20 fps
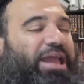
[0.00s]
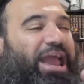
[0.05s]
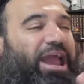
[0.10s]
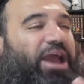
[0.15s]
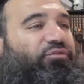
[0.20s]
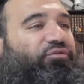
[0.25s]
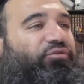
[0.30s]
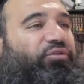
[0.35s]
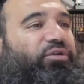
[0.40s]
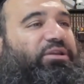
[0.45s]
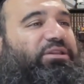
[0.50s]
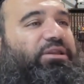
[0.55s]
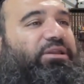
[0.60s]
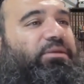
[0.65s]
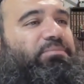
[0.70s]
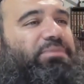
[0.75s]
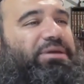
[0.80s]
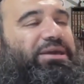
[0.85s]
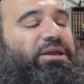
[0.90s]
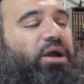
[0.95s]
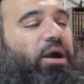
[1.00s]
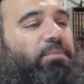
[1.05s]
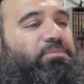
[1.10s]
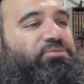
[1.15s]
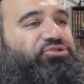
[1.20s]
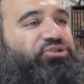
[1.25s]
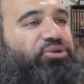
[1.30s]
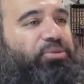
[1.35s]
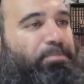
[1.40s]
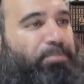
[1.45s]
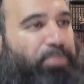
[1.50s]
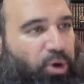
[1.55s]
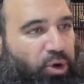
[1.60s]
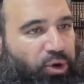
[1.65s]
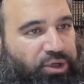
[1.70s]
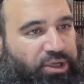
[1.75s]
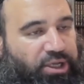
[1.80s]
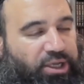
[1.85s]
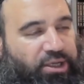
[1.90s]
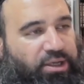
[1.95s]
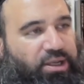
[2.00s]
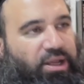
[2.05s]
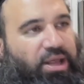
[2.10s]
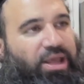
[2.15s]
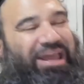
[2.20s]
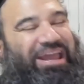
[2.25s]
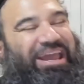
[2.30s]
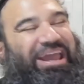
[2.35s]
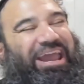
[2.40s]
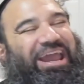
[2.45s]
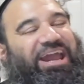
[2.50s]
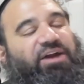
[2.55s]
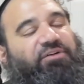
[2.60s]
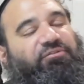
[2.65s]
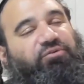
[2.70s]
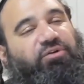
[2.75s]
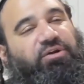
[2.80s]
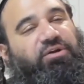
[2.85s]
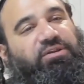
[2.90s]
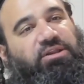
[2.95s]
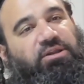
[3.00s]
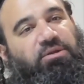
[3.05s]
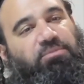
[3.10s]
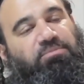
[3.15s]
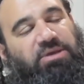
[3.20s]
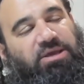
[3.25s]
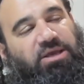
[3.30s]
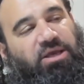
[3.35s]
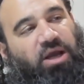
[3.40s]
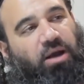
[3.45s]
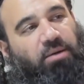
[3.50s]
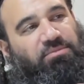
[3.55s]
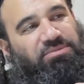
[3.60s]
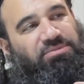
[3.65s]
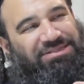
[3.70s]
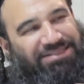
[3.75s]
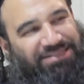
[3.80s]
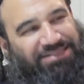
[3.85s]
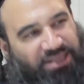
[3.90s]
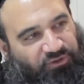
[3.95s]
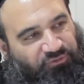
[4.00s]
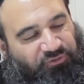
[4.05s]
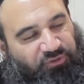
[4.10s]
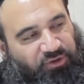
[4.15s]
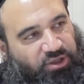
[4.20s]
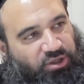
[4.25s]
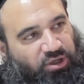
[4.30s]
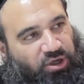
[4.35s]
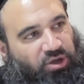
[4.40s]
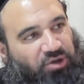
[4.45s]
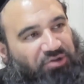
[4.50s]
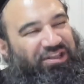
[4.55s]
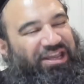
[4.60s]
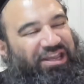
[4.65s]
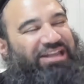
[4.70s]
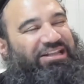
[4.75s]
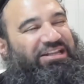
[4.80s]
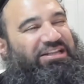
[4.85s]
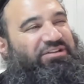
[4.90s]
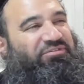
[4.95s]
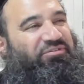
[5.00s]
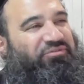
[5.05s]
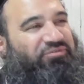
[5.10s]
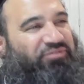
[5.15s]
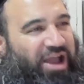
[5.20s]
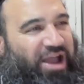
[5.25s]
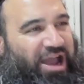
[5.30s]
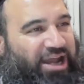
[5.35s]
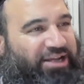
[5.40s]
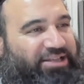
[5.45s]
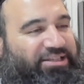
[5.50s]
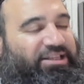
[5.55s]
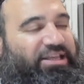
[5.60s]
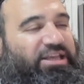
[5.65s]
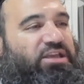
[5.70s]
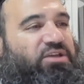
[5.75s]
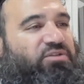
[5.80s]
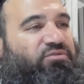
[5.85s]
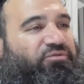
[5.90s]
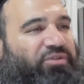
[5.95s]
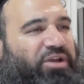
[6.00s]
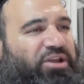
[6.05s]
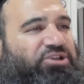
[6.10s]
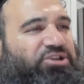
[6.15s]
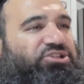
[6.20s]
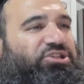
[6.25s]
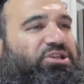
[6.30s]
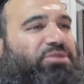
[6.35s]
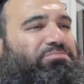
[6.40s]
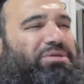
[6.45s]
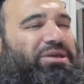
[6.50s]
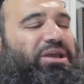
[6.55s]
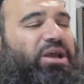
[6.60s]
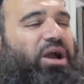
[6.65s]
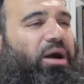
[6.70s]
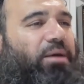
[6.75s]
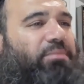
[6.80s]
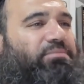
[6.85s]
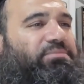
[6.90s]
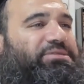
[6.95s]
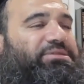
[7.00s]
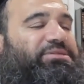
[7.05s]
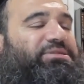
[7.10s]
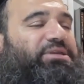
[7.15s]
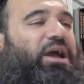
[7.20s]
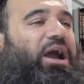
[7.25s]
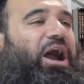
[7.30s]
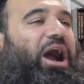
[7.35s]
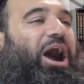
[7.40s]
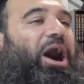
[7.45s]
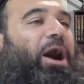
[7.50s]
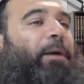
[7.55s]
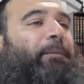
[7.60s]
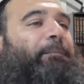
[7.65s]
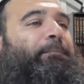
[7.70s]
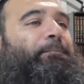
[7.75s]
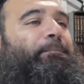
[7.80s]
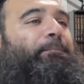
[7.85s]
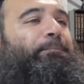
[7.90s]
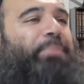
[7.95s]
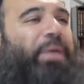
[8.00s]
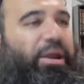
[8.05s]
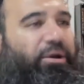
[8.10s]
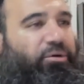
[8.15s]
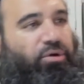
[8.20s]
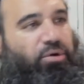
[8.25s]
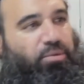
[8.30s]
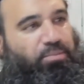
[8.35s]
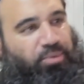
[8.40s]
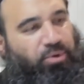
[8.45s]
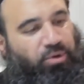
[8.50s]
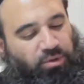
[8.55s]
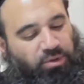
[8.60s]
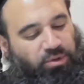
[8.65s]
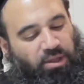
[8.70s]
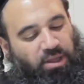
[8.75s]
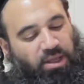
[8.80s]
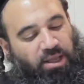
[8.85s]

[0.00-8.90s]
everything becomes a burden. Everything becomes difficult, and in fact, eventually becomes unbearable.